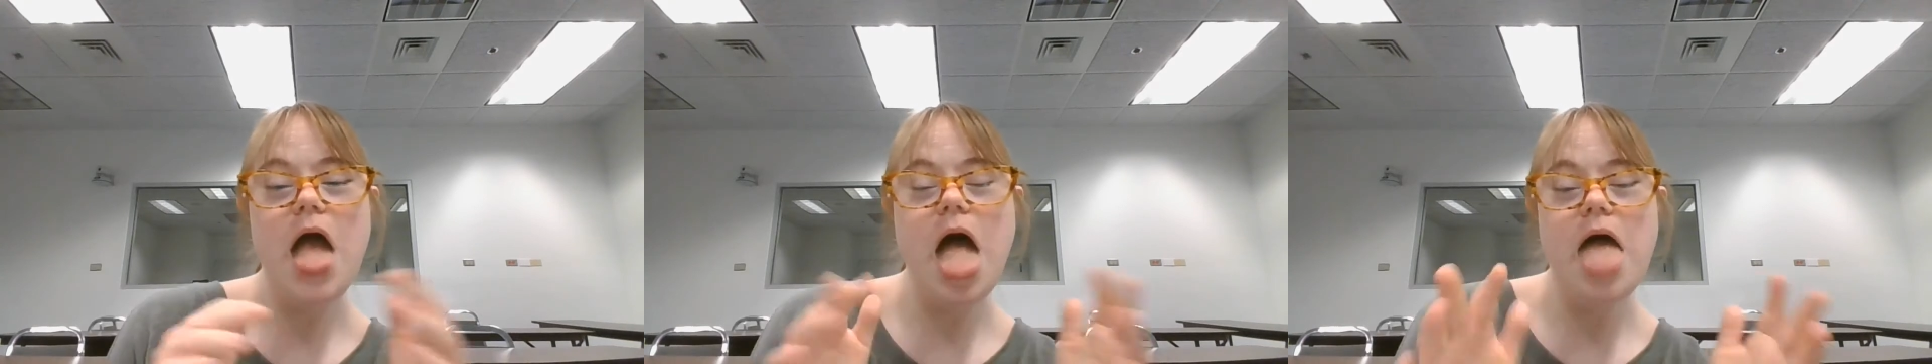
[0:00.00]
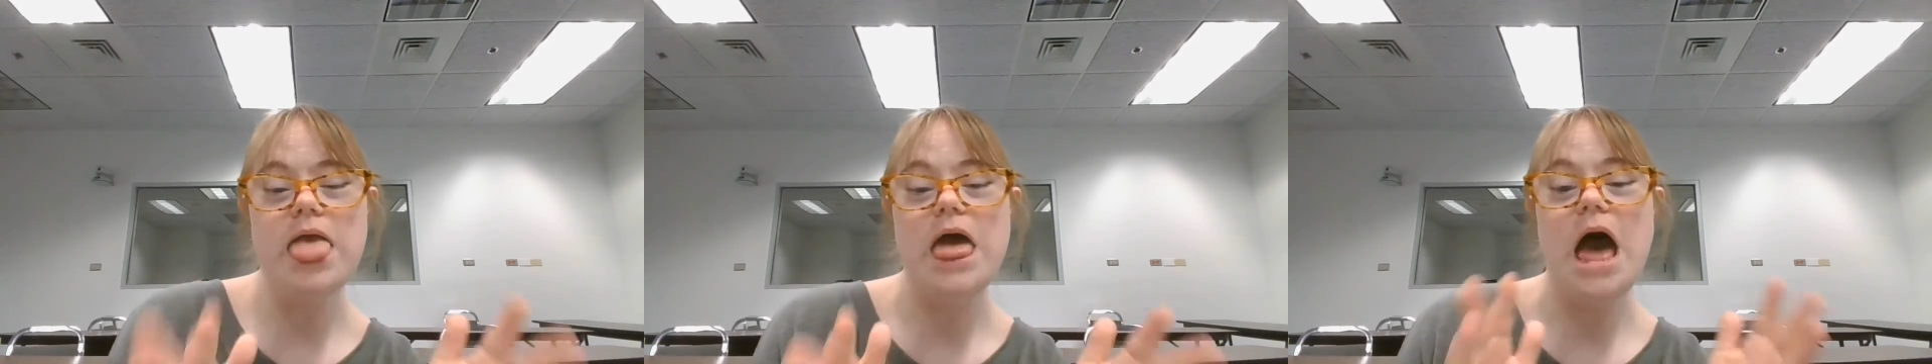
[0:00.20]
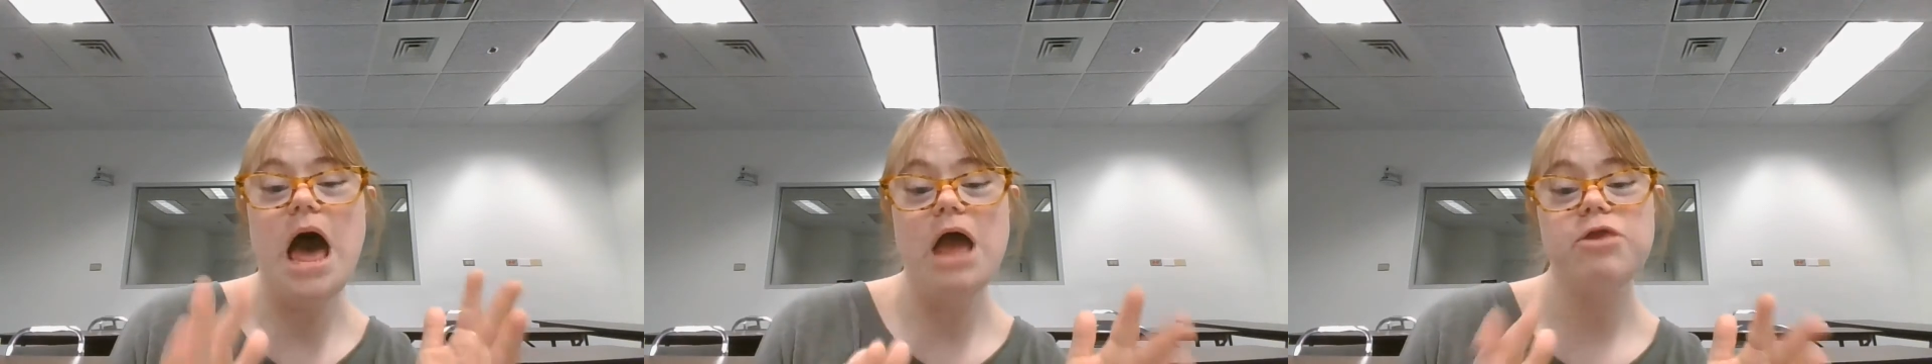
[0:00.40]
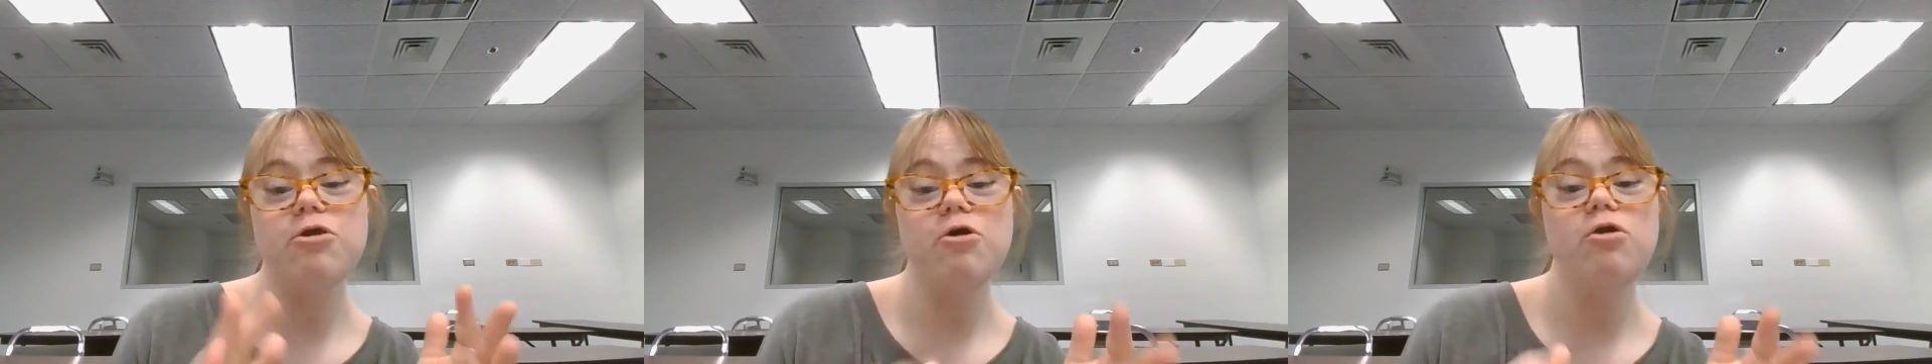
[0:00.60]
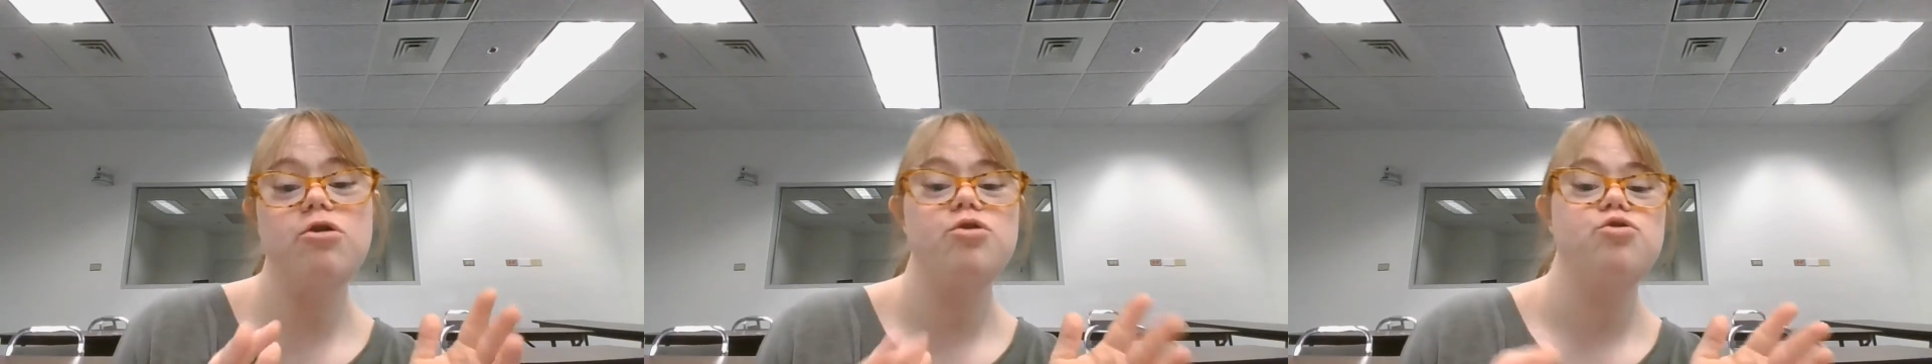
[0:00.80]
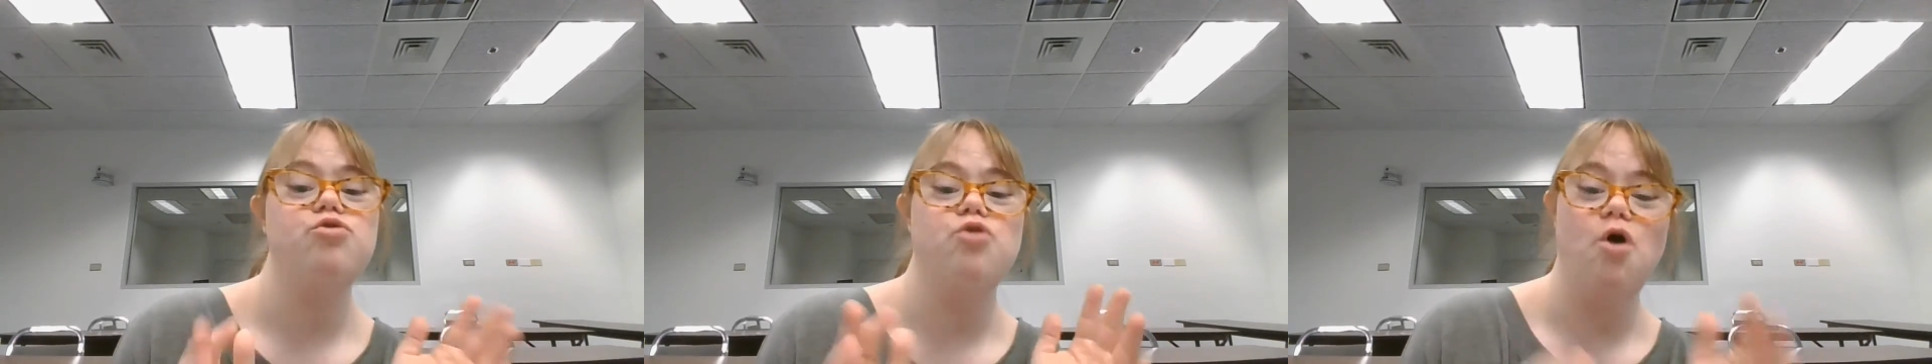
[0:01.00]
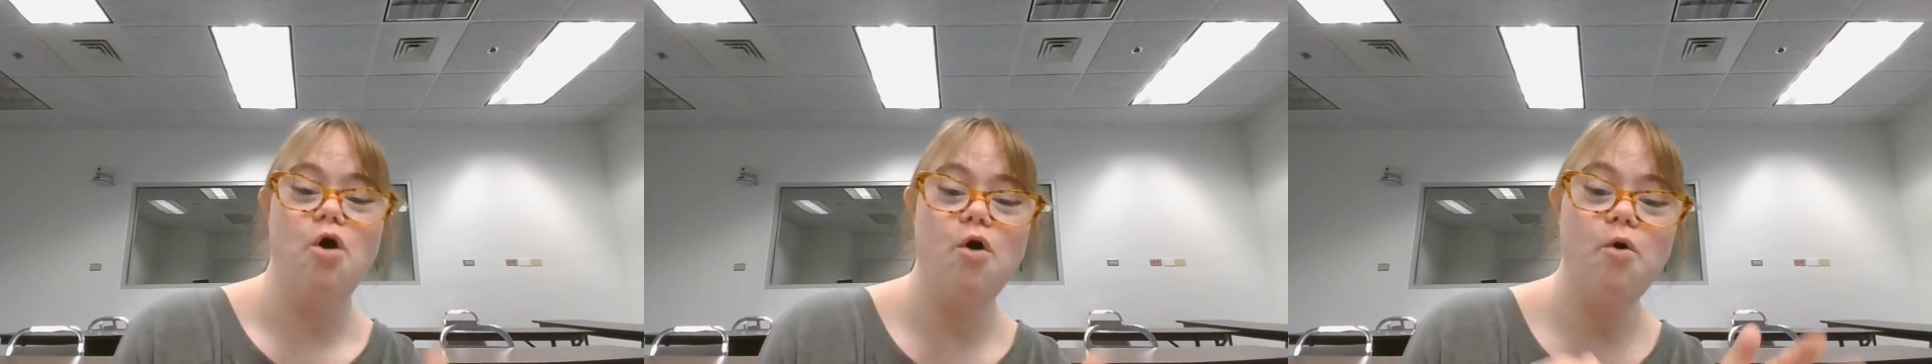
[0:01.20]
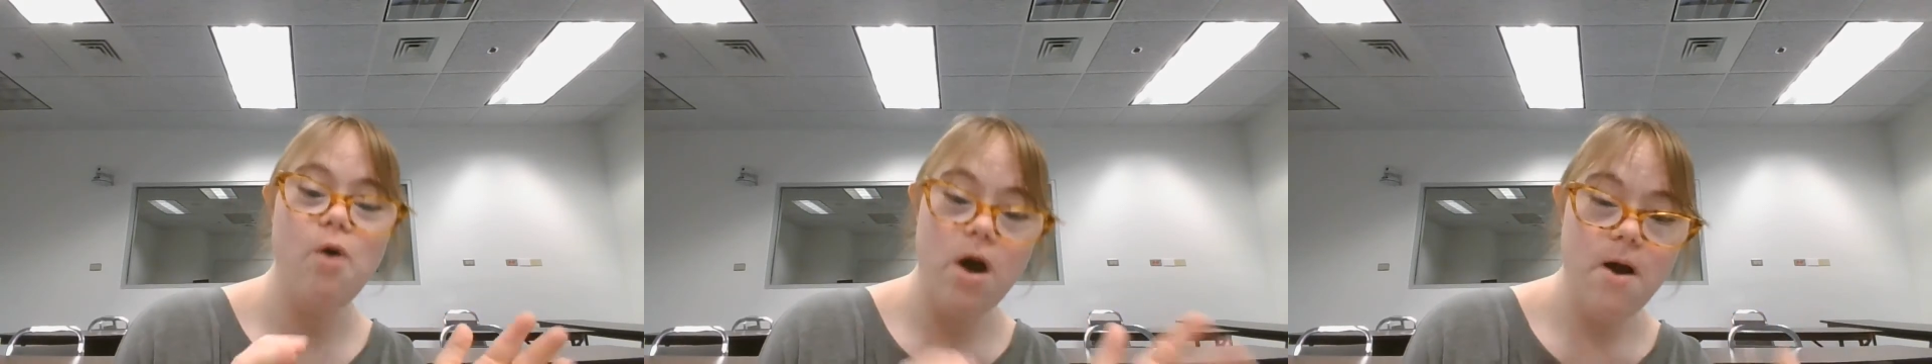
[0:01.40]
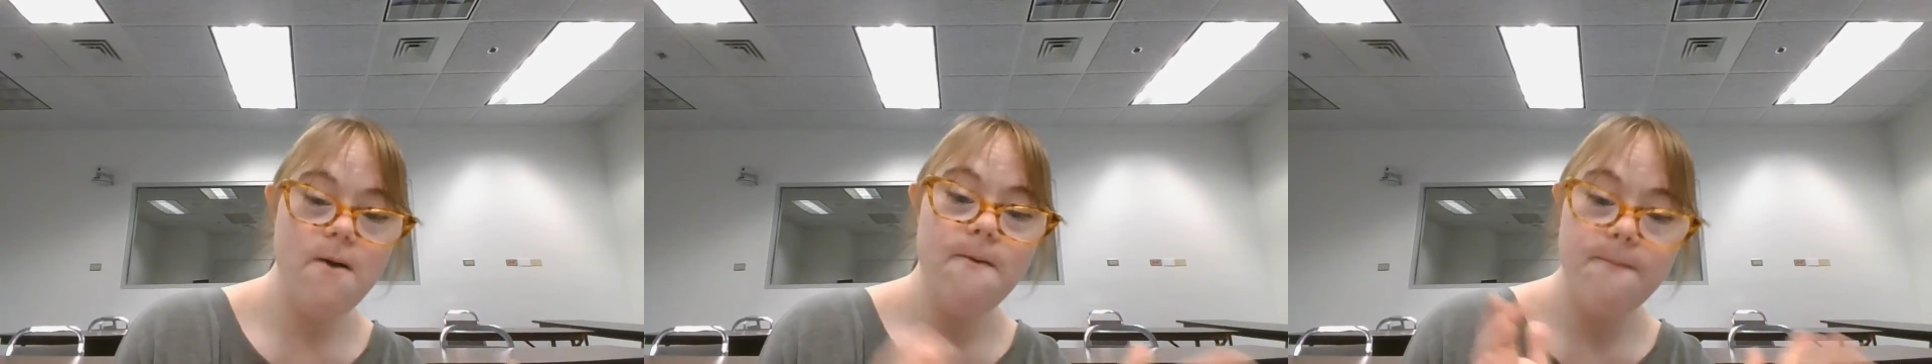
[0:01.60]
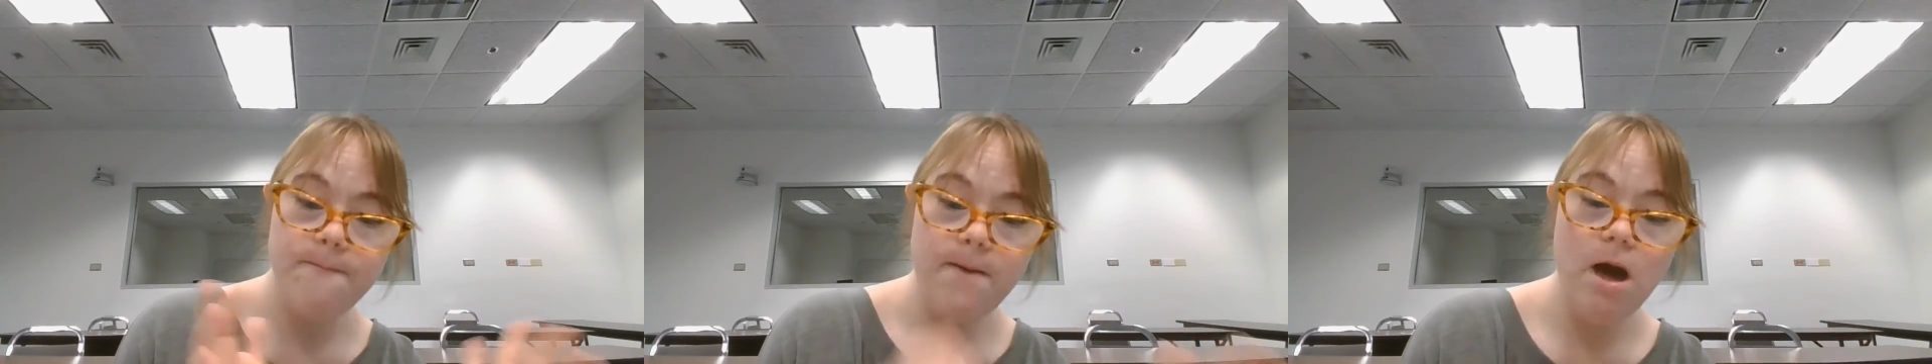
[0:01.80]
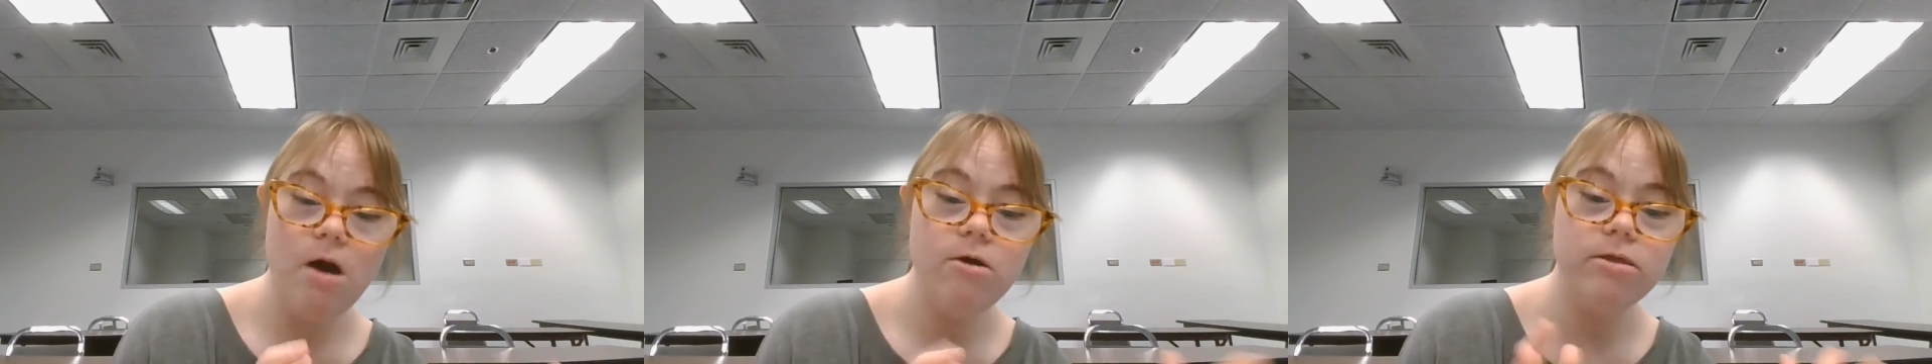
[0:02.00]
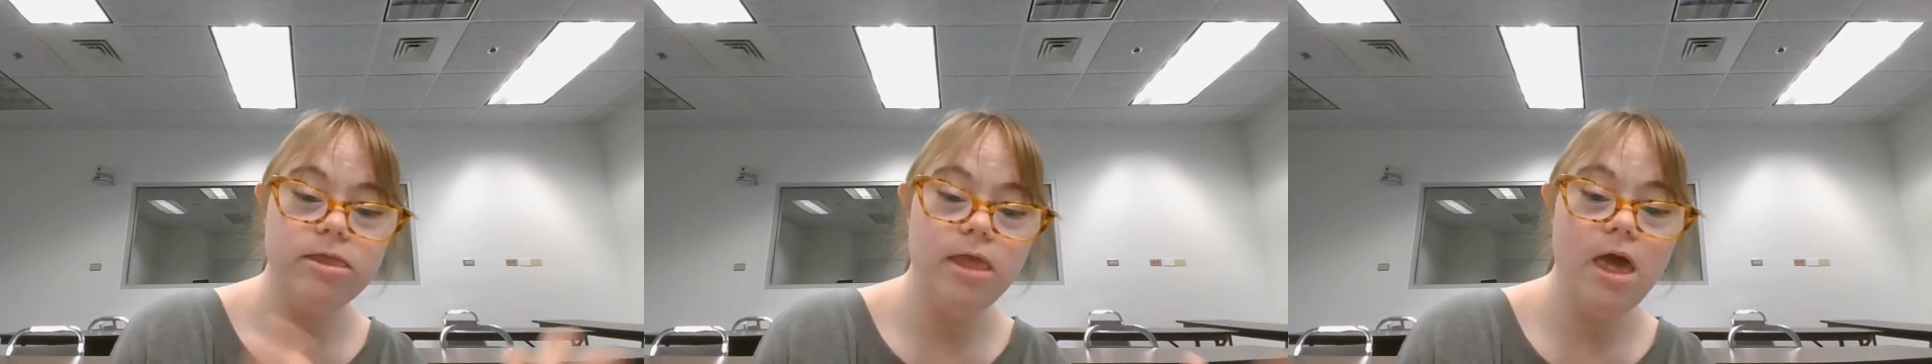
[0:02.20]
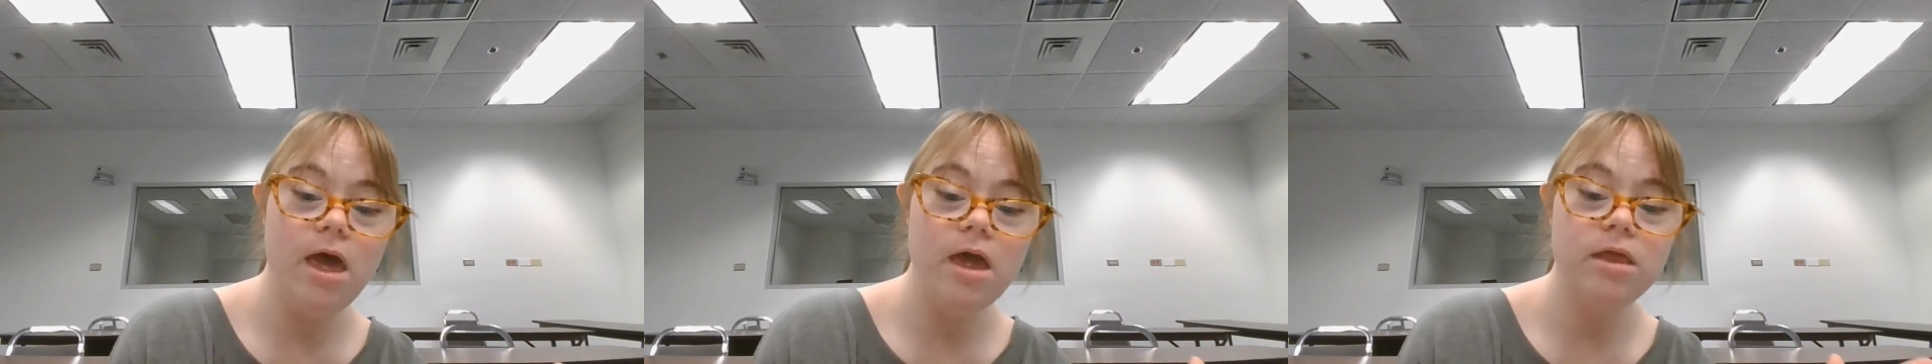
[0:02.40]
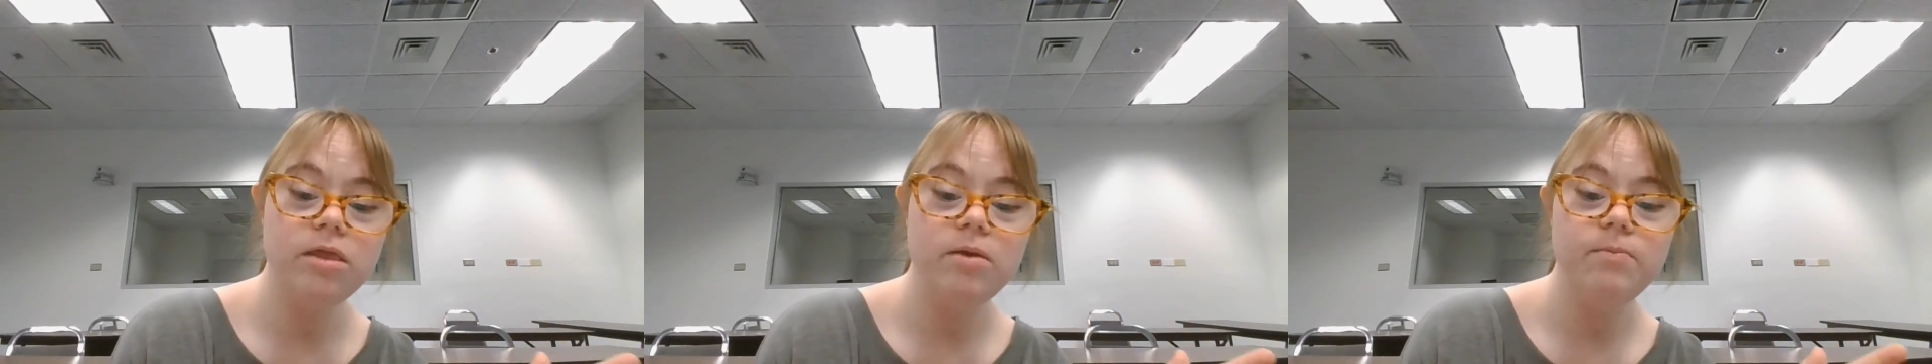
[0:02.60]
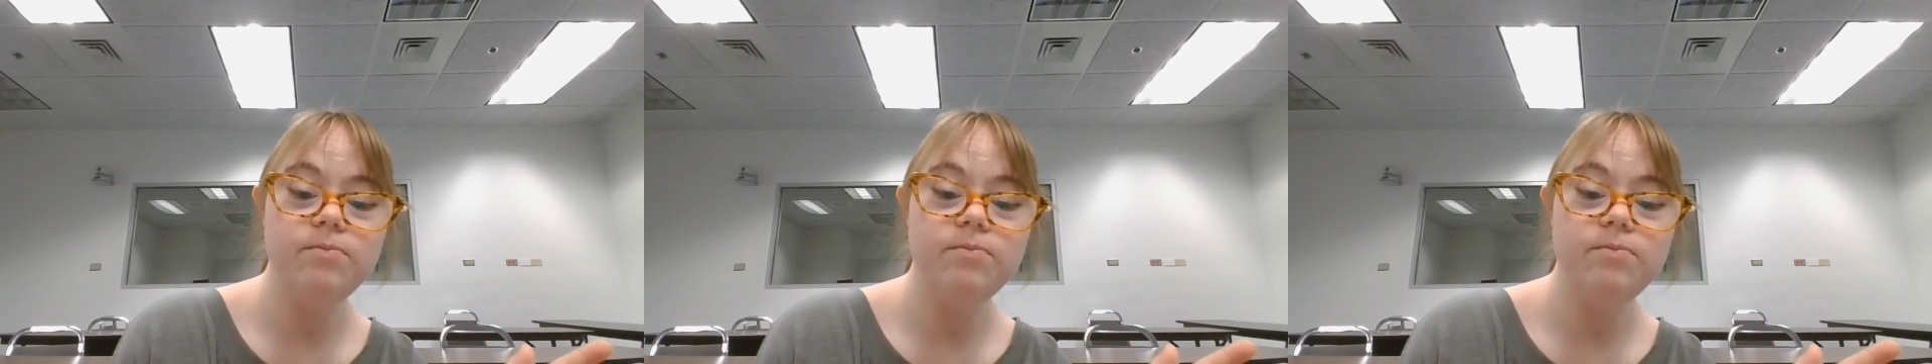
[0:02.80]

And I don't know about that,